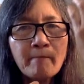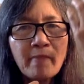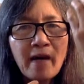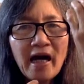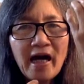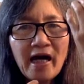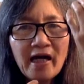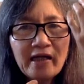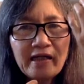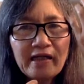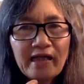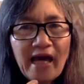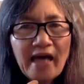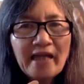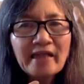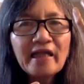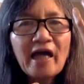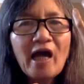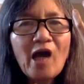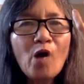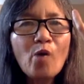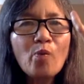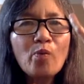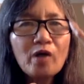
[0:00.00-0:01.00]
and that
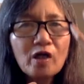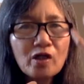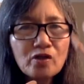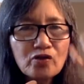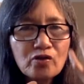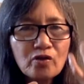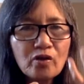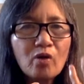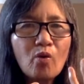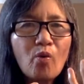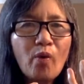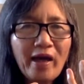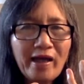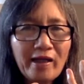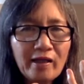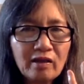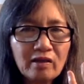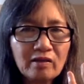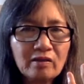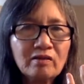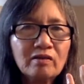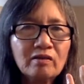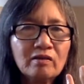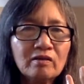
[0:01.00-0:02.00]
helped her to
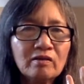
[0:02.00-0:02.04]
awaken.